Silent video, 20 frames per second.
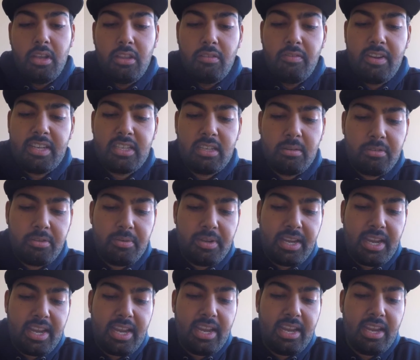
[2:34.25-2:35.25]
The reason I'm
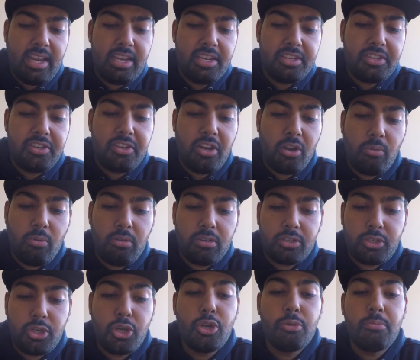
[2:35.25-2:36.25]
doing it here is you don't
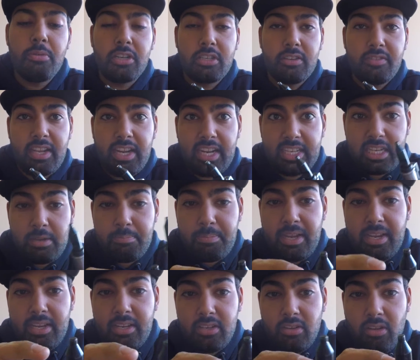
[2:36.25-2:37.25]
want too much of the elastic
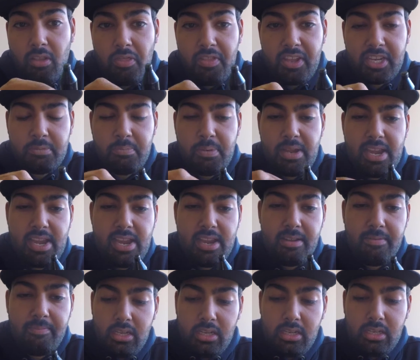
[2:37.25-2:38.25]
band on this bit here.